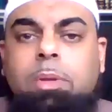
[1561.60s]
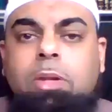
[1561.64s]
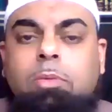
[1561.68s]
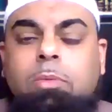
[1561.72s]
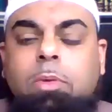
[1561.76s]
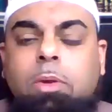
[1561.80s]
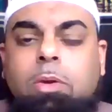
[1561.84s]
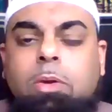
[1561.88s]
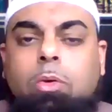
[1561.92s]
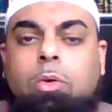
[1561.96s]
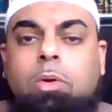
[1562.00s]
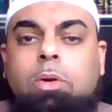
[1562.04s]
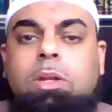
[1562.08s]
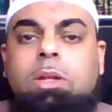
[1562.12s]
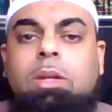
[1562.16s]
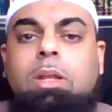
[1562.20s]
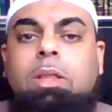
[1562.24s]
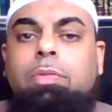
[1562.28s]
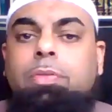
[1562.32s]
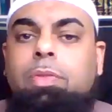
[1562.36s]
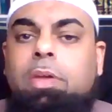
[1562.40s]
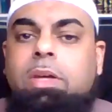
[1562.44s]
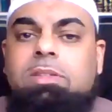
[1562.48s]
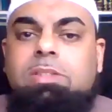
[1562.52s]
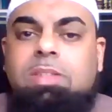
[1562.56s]
been recorded
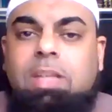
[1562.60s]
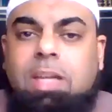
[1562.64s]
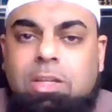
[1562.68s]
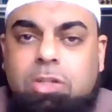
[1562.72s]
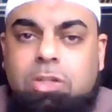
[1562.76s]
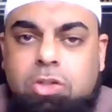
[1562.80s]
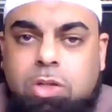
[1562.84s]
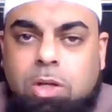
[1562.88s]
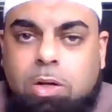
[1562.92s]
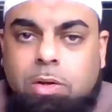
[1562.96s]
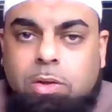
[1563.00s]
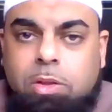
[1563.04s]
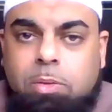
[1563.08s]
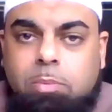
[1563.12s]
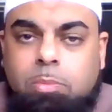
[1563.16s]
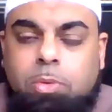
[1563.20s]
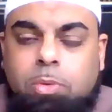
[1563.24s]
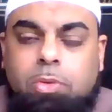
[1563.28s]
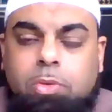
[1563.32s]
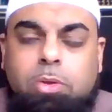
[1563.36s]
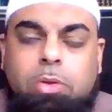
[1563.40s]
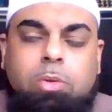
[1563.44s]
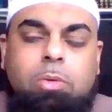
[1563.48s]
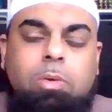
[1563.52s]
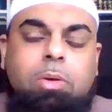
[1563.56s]
and thus I share them
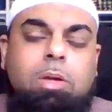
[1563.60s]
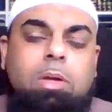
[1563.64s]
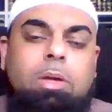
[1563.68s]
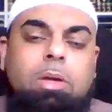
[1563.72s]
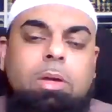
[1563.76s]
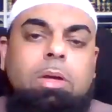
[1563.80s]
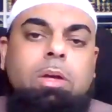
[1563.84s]
with you.